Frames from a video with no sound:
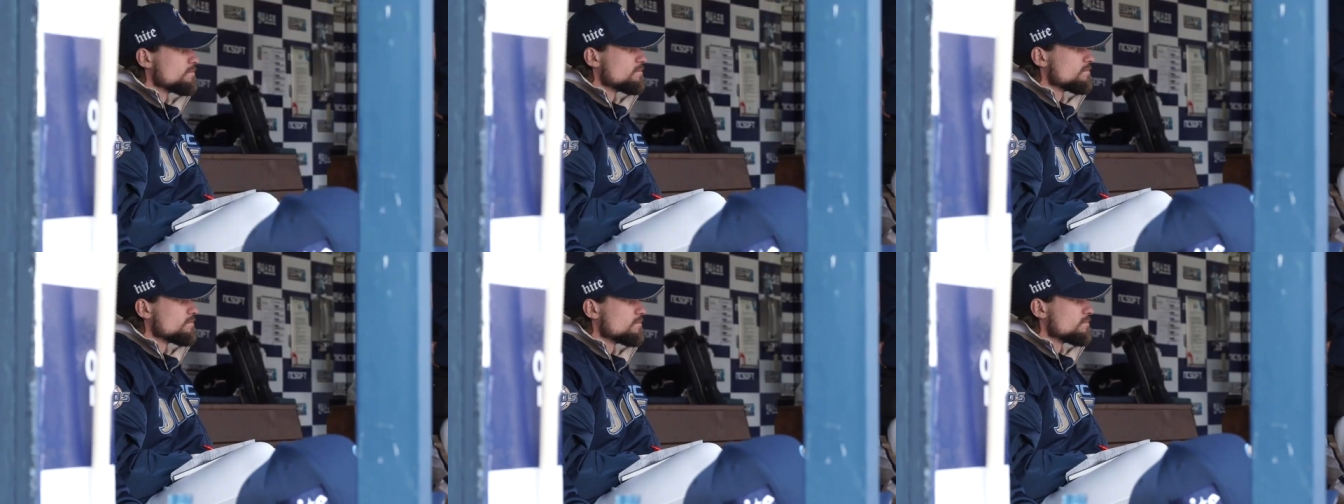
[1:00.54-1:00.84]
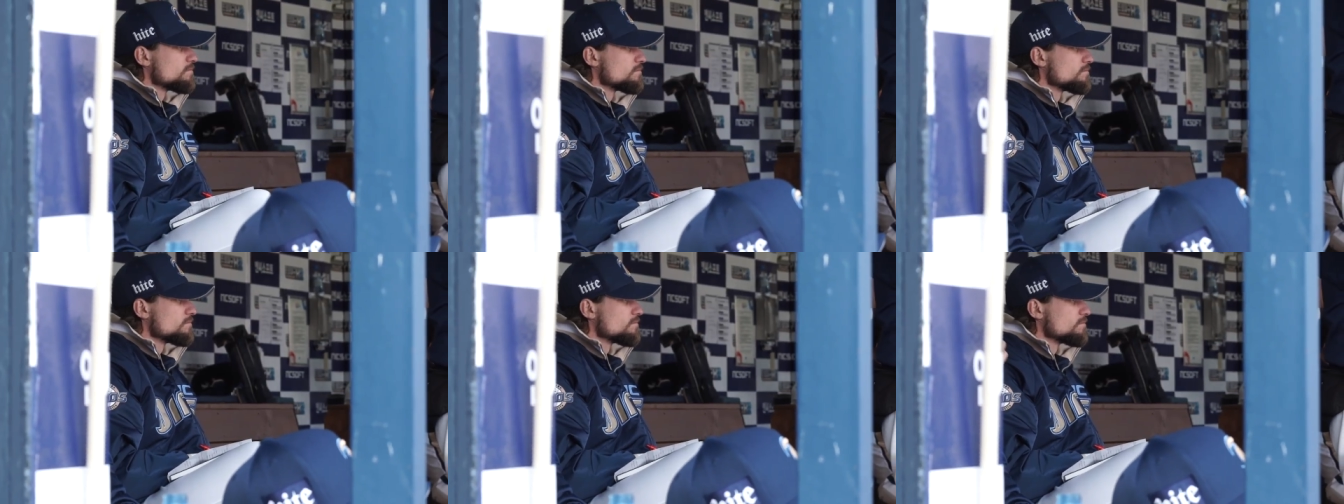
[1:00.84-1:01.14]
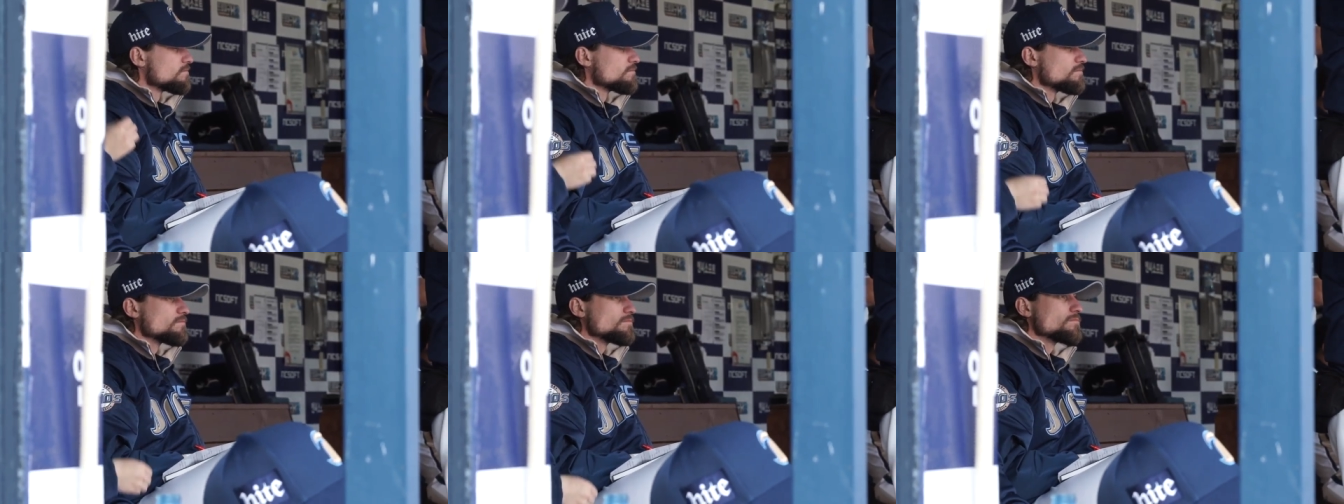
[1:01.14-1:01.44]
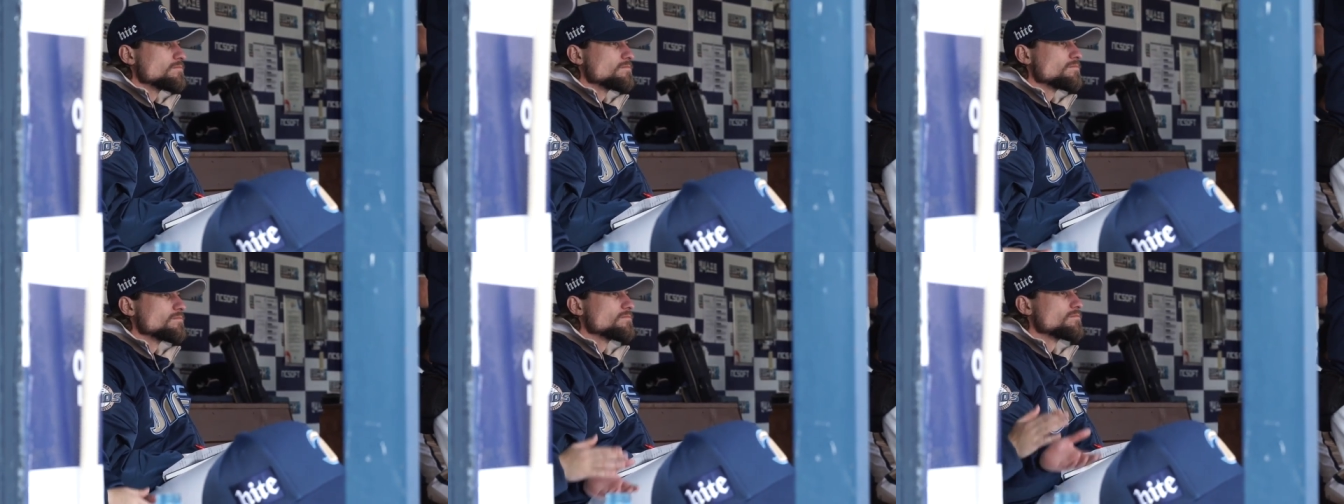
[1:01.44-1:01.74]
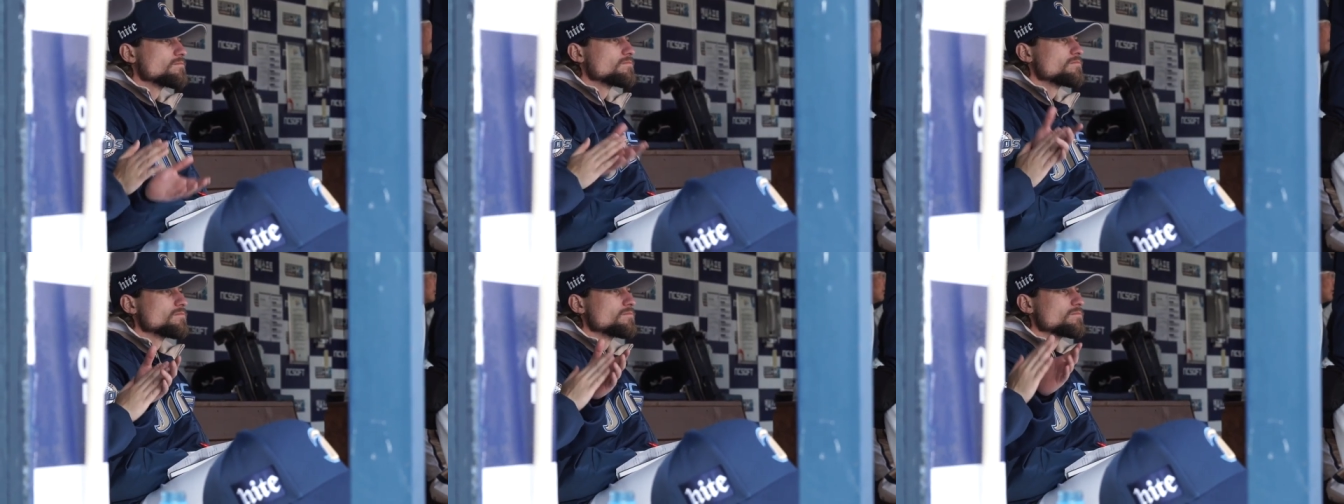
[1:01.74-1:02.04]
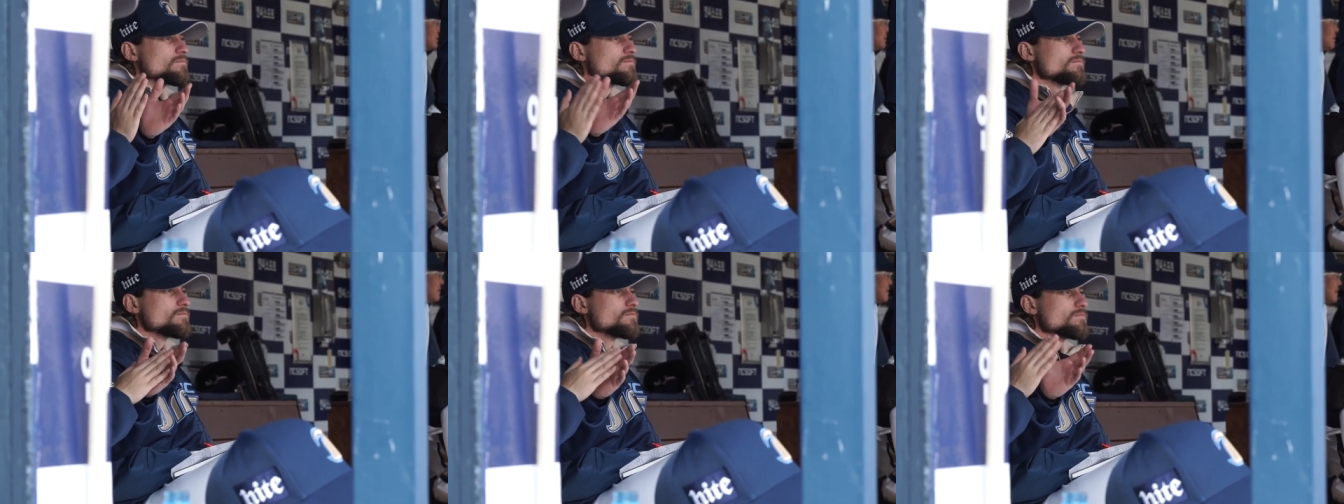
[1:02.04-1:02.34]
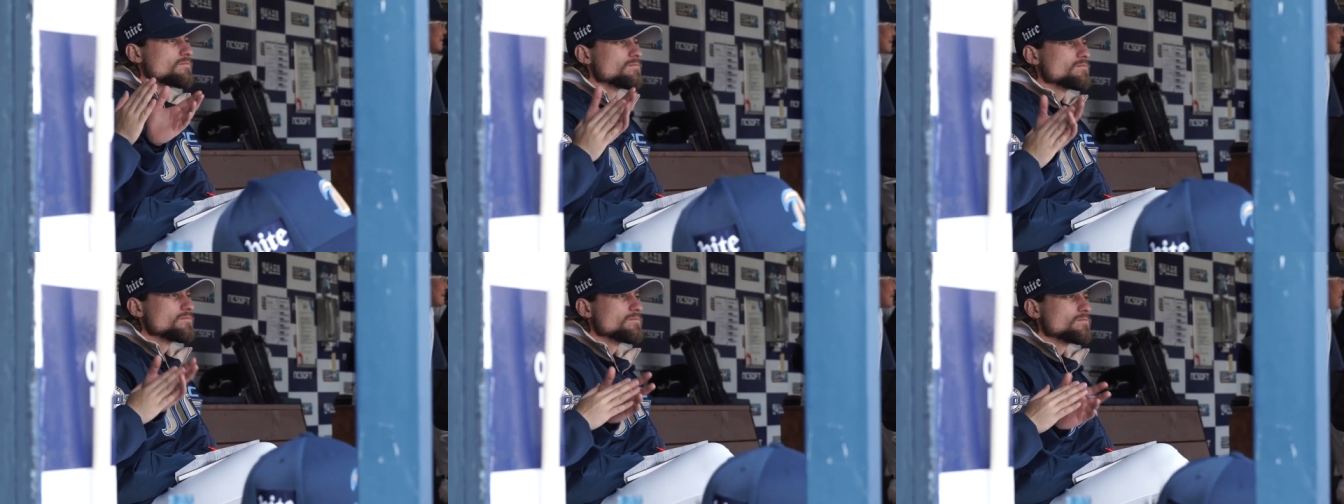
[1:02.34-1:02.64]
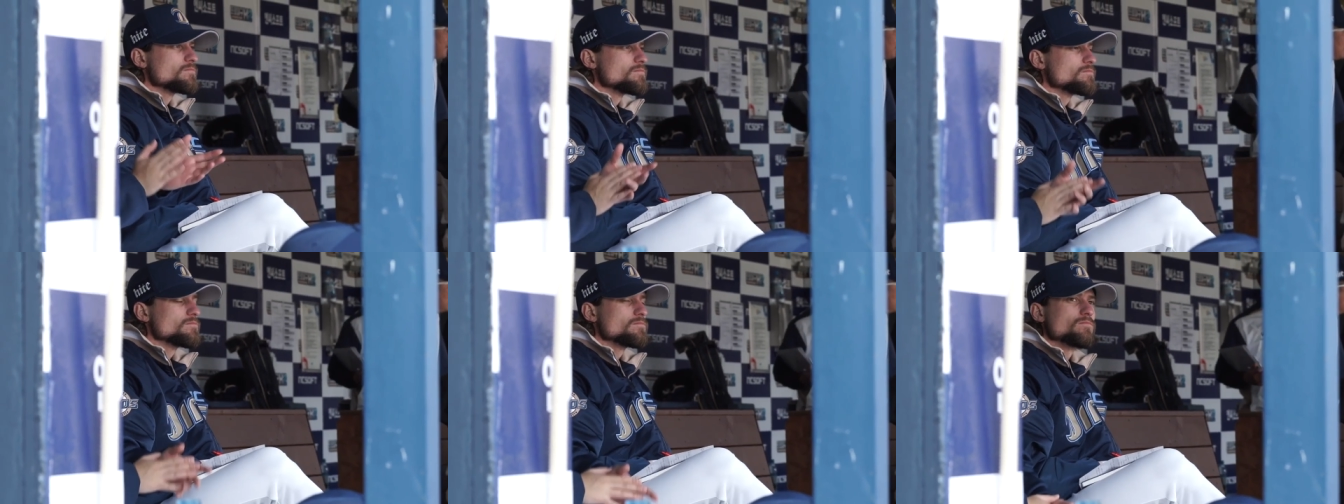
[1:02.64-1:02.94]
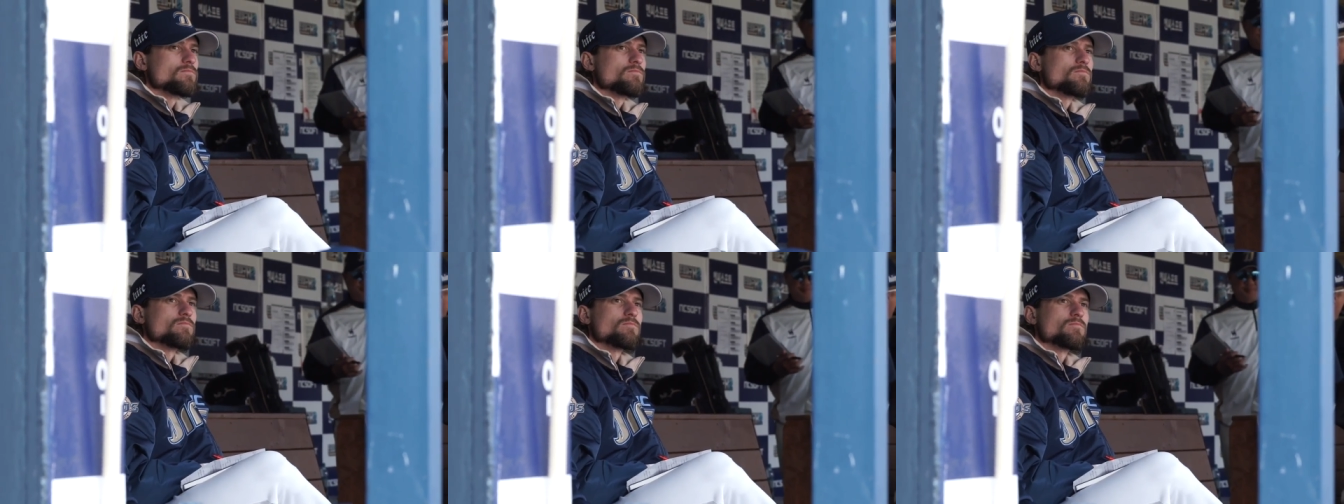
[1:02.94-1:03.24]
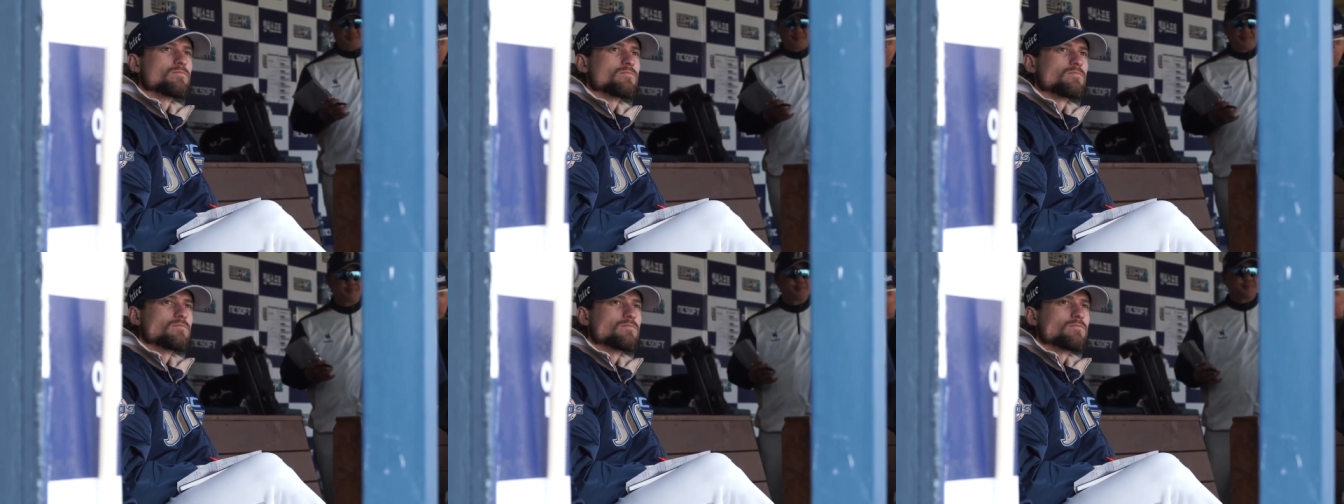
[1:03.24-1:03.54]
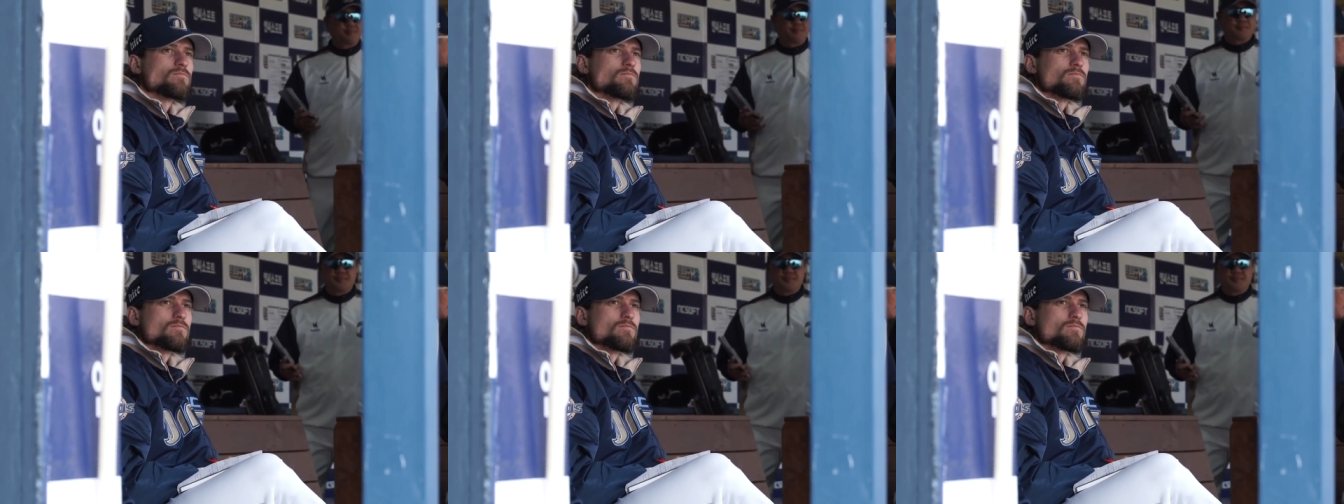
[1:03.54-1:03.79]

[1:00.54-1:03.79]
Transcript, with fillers: that's just so tough because, you know, in,